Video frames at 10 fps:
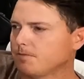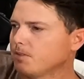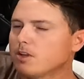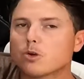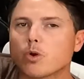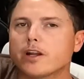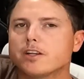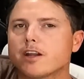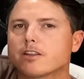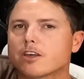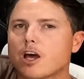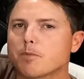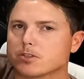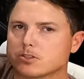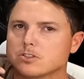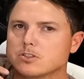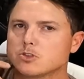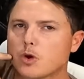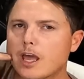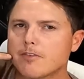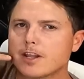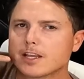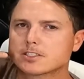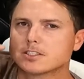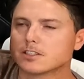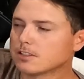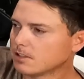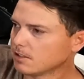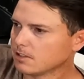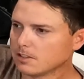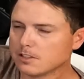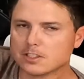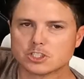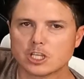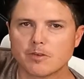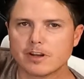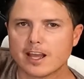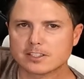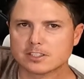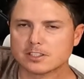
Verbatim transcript: Write it down in the comments. Do I have an accent? Does she have an accent?